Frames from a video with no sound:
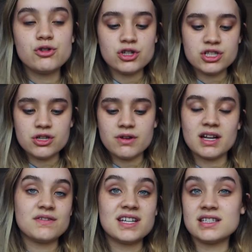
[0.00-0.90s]
just to kind
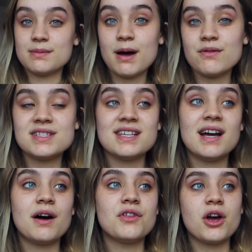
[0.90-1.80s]
of test them out and see
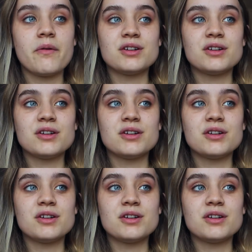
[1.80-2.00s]
how they're going.